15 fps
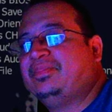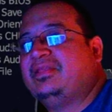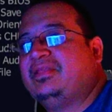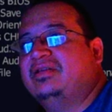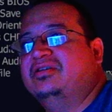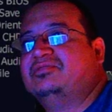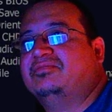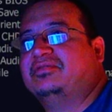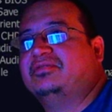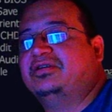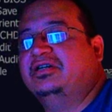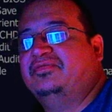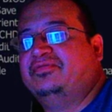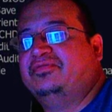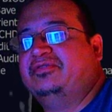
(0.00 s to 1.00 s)
This will
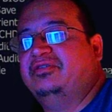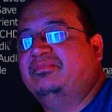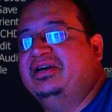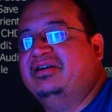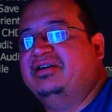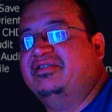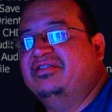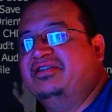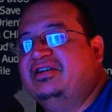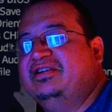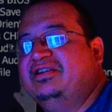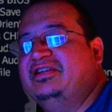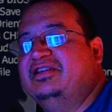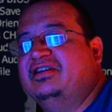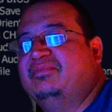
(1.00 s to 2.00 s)
cover about
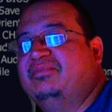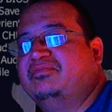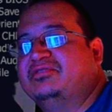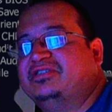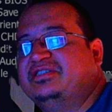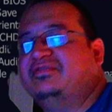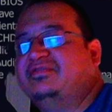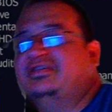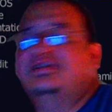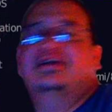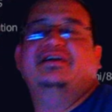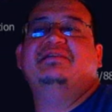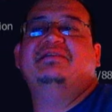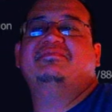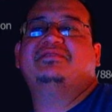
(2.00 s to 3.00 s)
ninety-nine percent of the
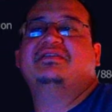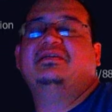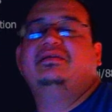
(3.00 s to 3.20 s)
games,